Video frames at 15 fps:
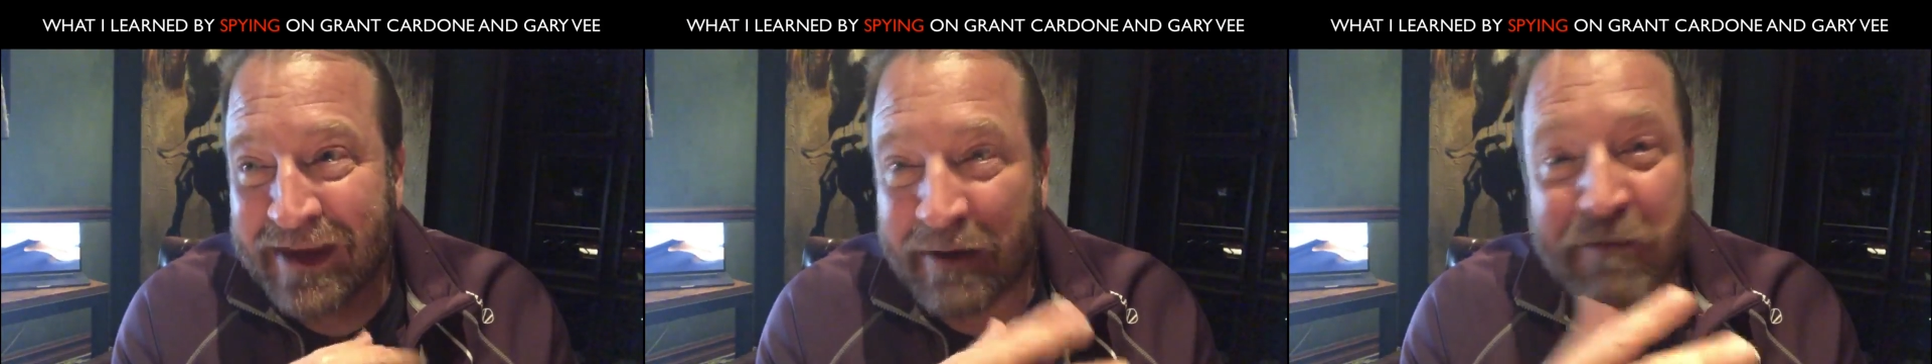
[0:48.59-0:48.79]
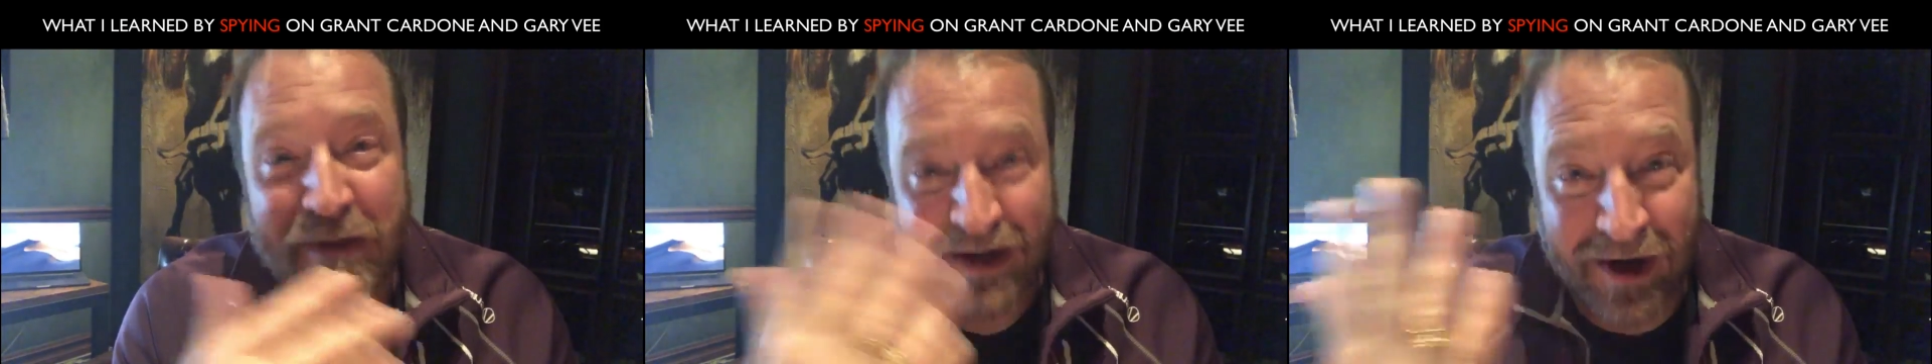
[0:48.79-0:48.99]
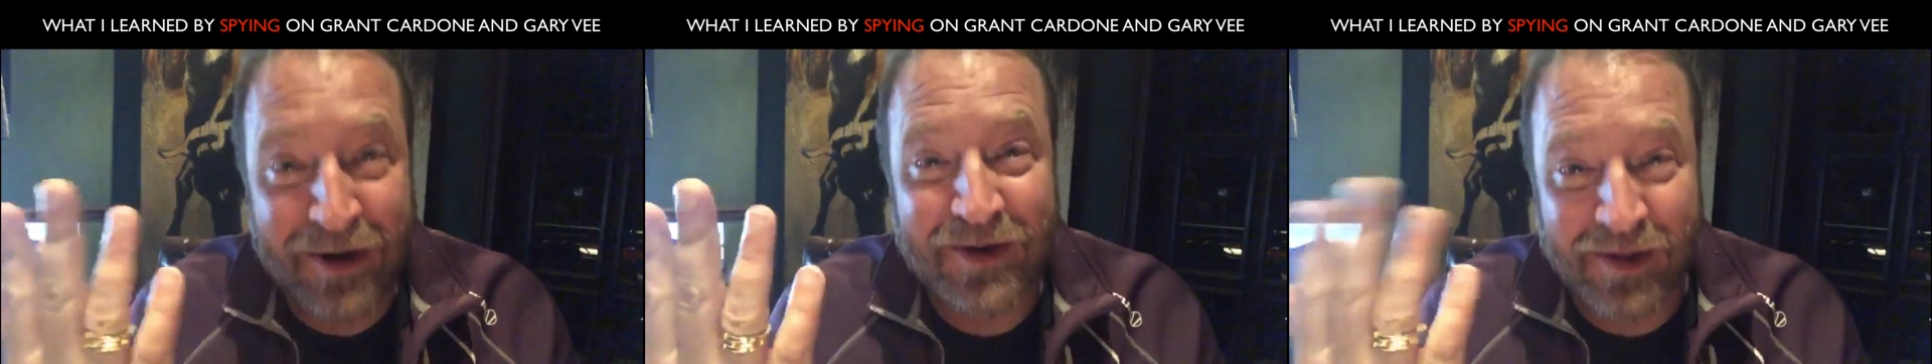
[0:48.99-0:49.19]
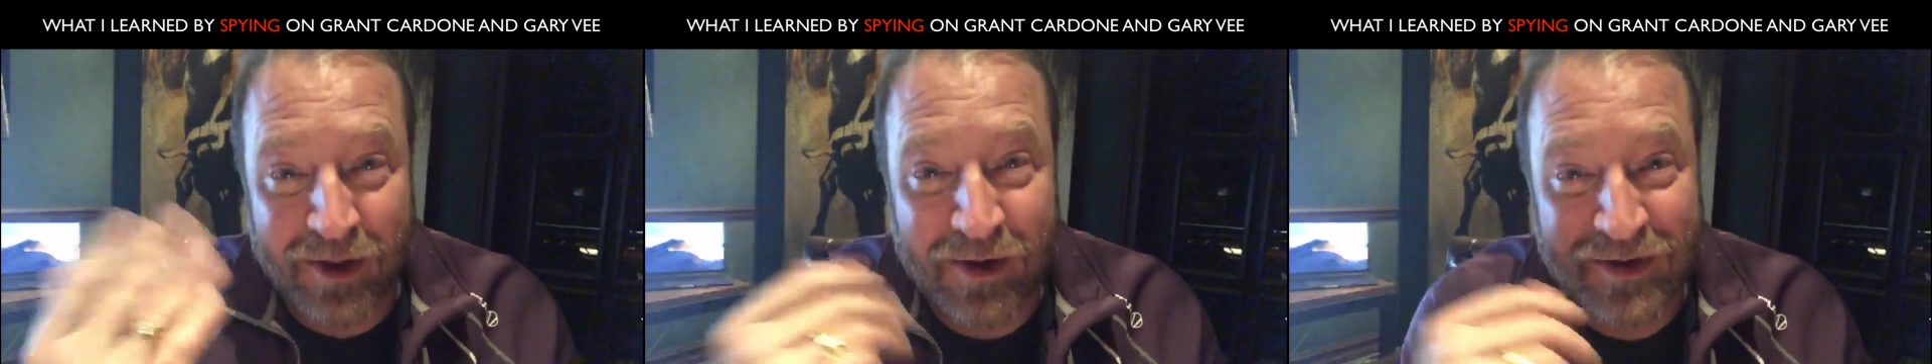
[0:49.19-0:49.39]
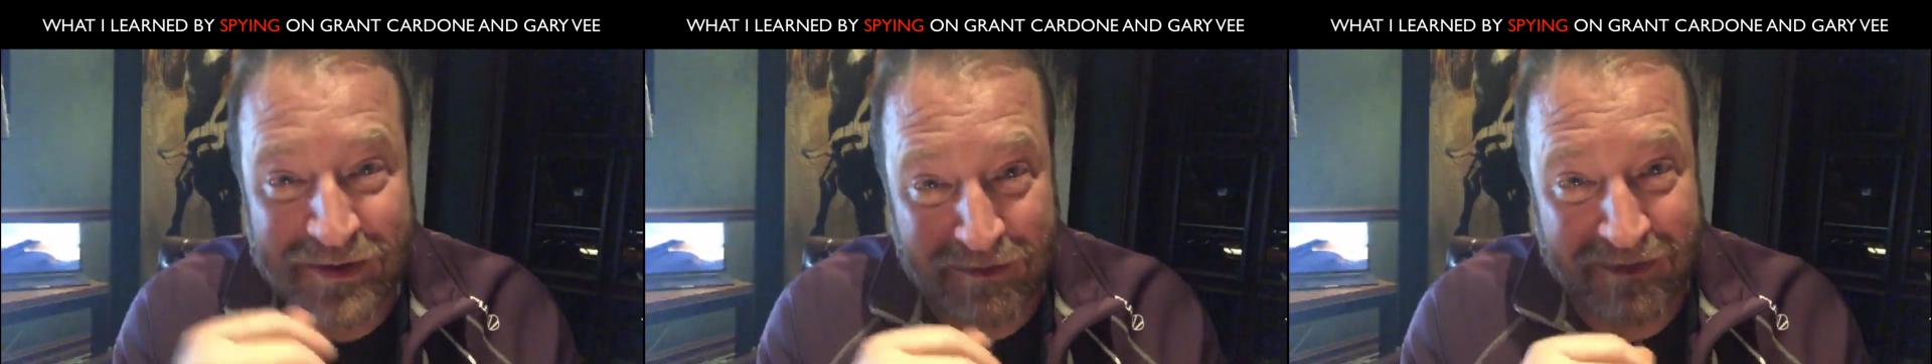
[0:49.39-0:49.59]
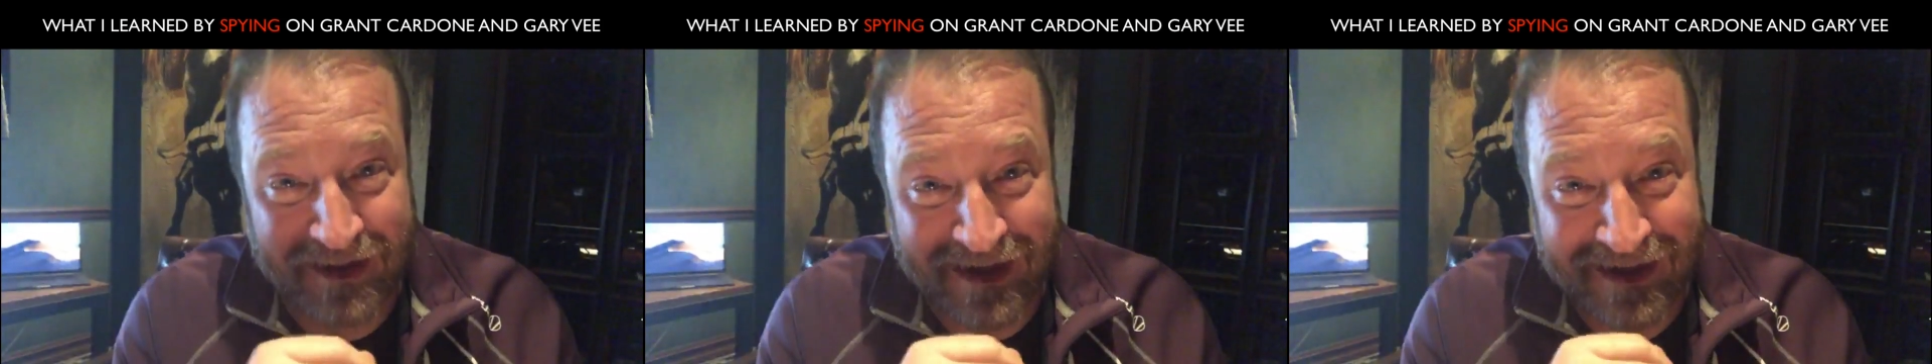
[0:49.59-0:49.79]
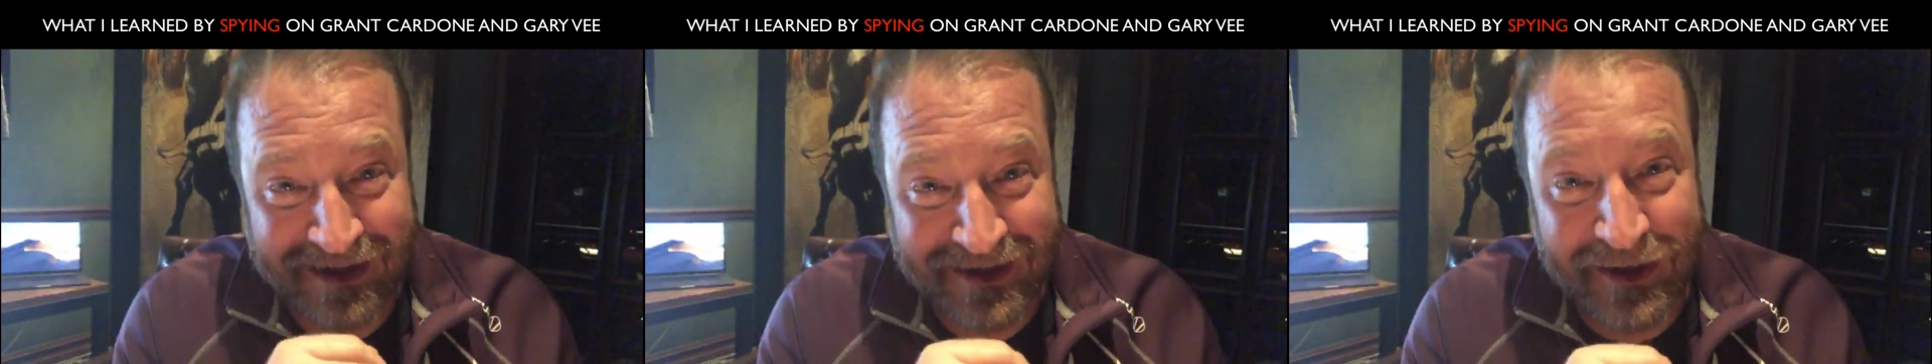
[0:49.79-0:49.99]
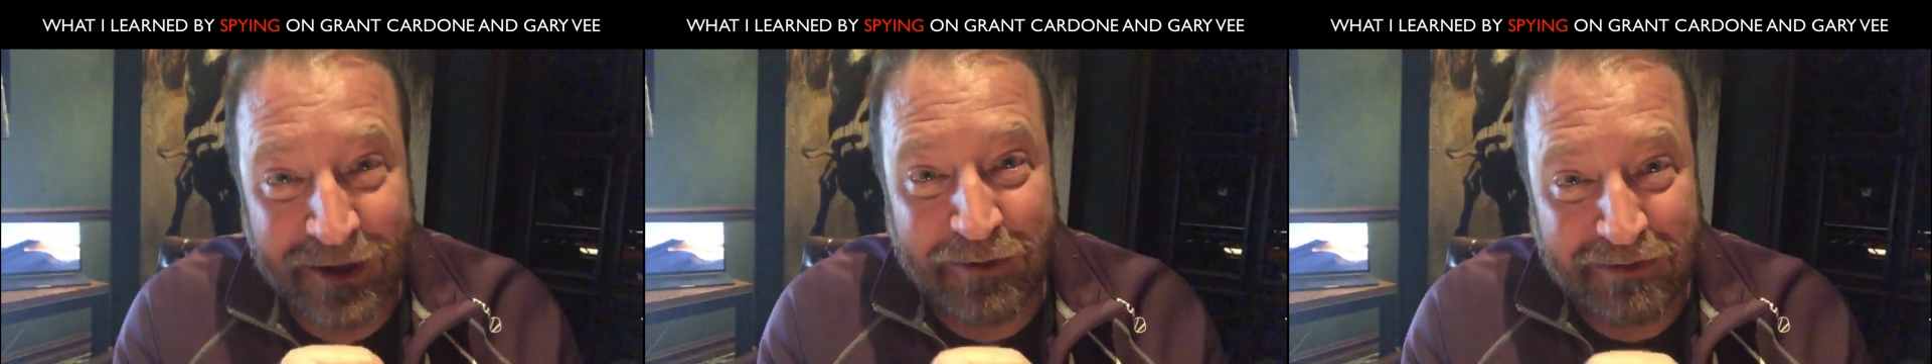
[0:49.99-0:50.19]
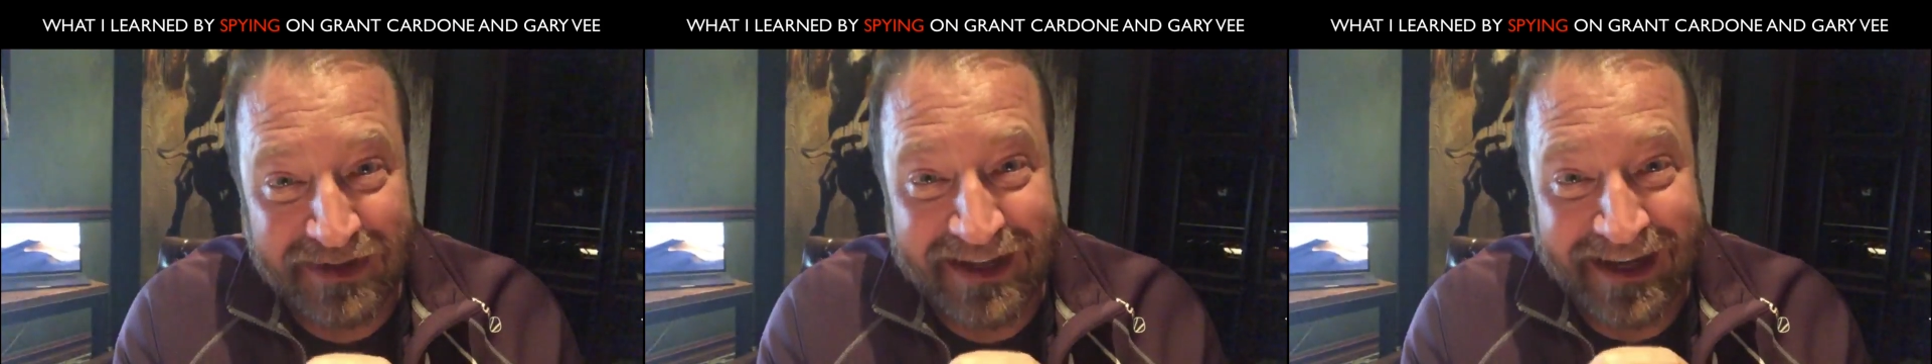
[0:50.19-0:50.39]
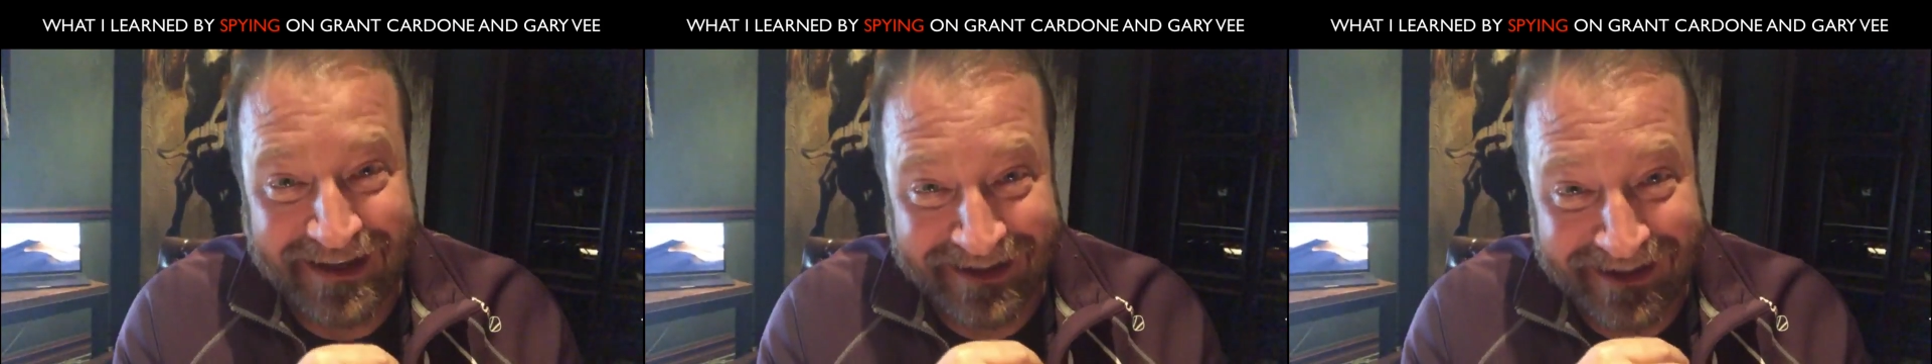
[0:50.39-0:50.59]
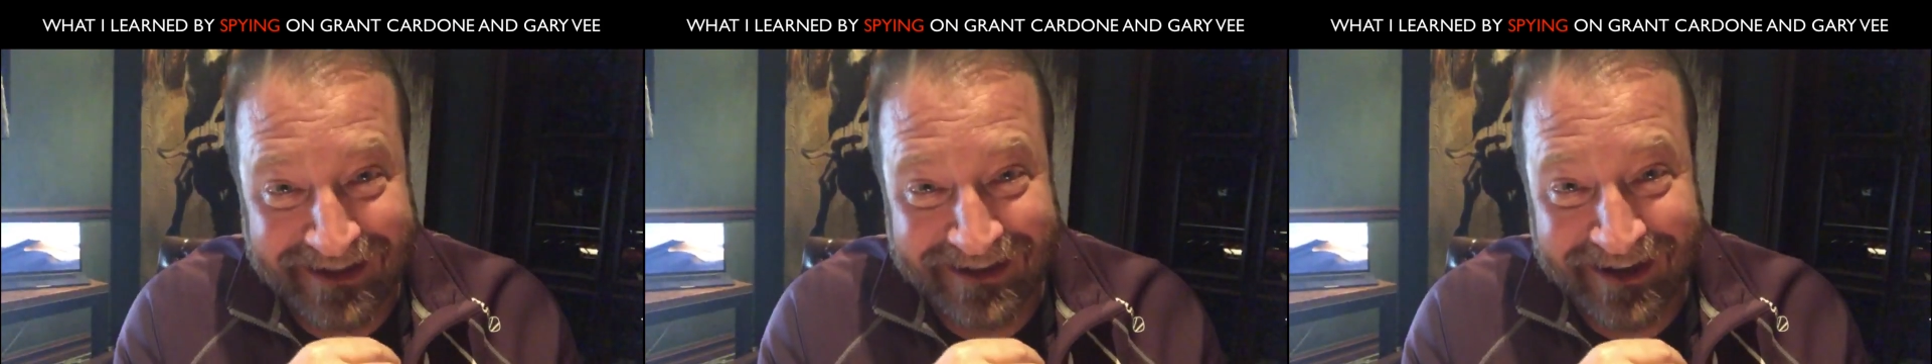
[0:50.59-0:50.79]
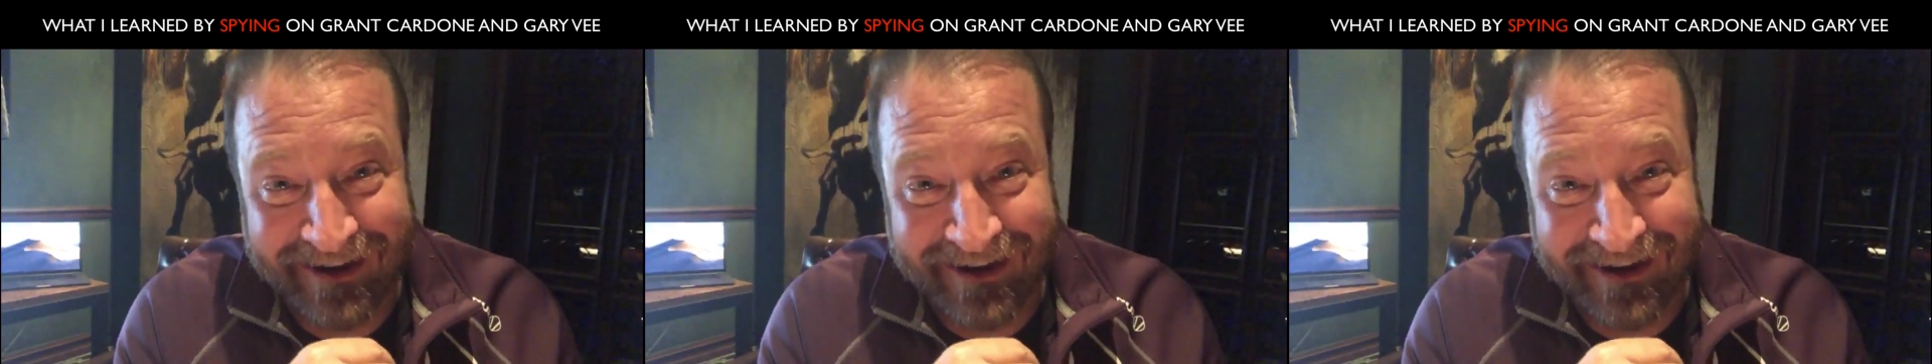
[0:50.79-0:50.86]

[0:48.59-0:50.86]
but under those circumstances.